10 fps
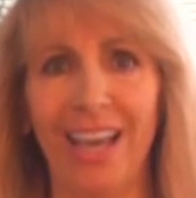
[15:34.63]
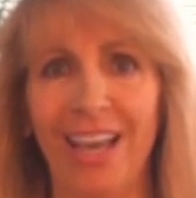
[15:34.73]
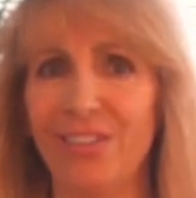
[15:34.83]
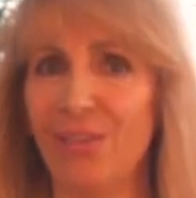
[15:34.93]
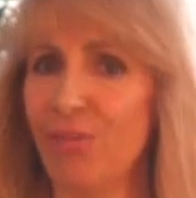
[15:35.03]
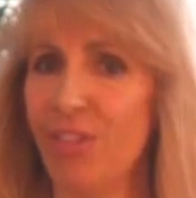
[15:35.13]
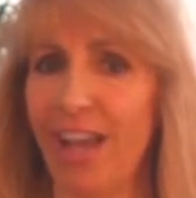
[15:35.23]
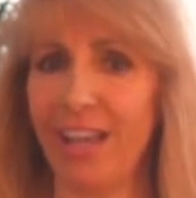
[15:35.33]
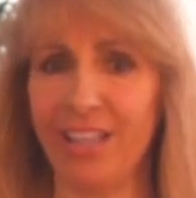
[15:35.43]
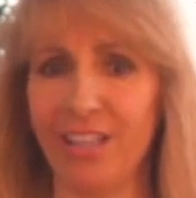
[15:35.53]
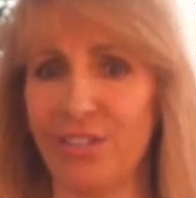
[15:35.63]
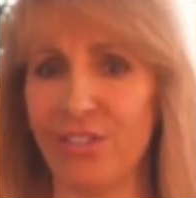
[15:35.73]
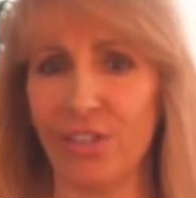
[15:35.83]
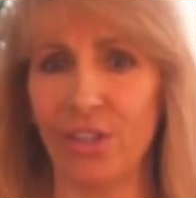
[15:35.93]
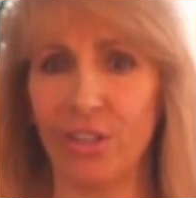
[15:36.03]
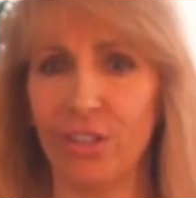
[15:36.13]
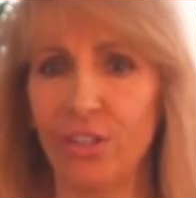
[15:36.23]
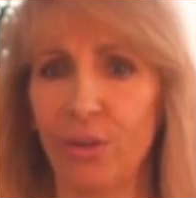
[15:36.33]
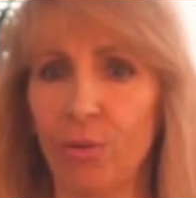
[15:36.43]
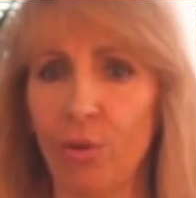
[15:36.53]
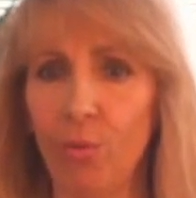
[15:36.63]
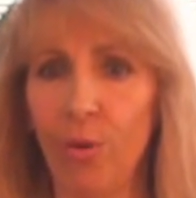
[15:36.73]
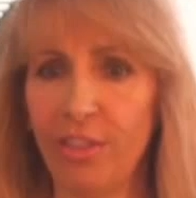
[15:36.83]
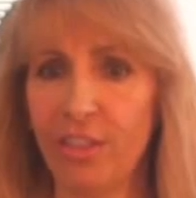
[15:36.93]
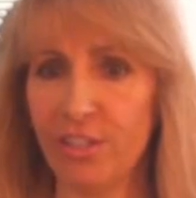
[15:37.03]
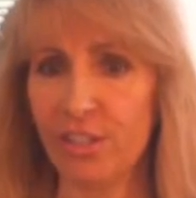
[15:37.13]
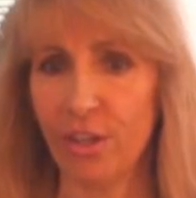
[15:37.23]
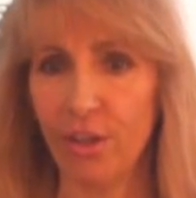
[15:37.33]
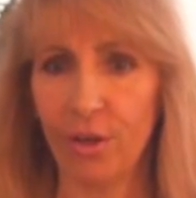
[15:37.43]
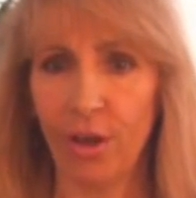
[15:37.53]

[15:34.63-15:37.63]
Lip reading: And that is, what this